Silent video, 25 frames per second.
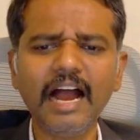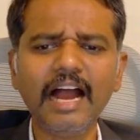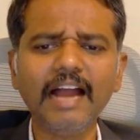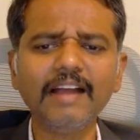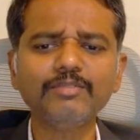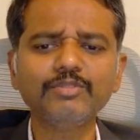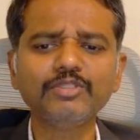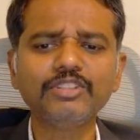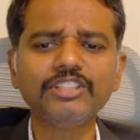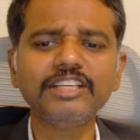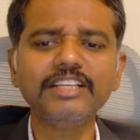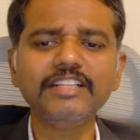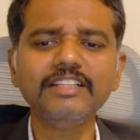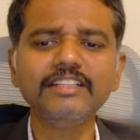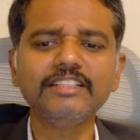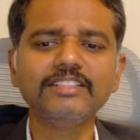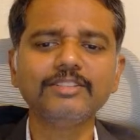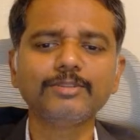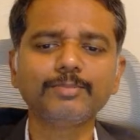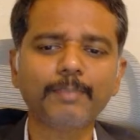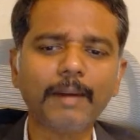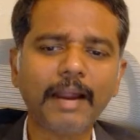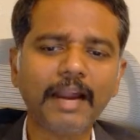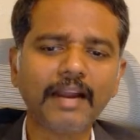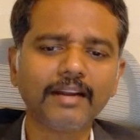I've seen
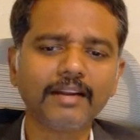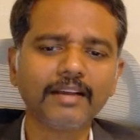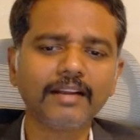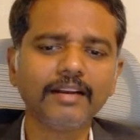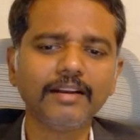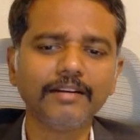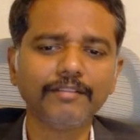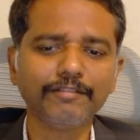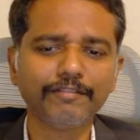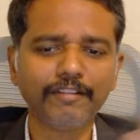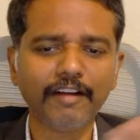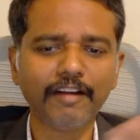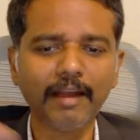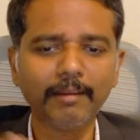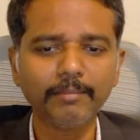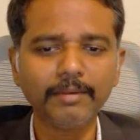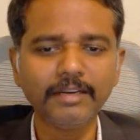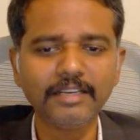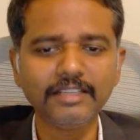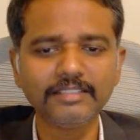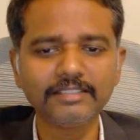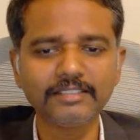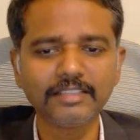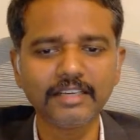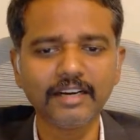this pattern in
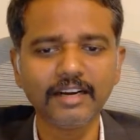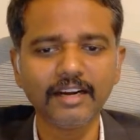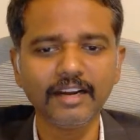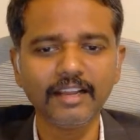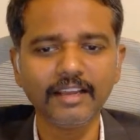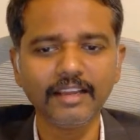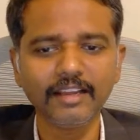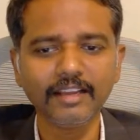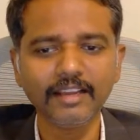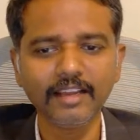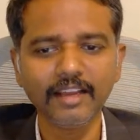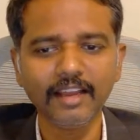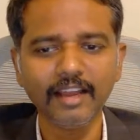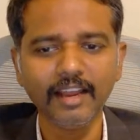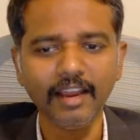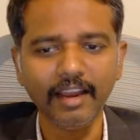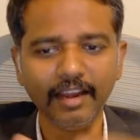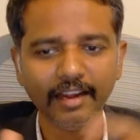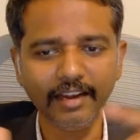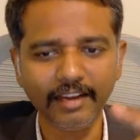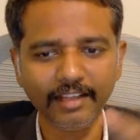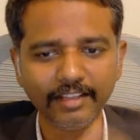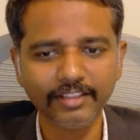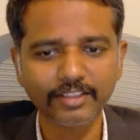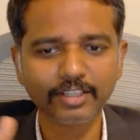families earning
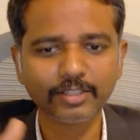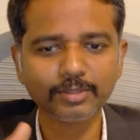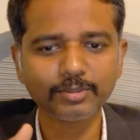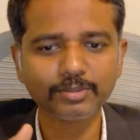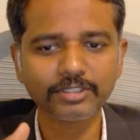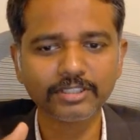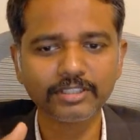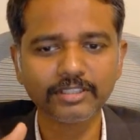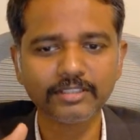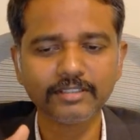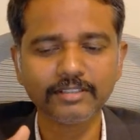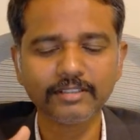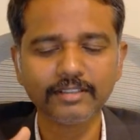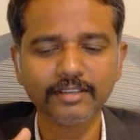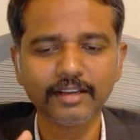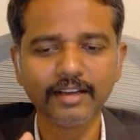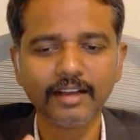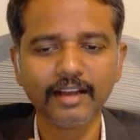80,000.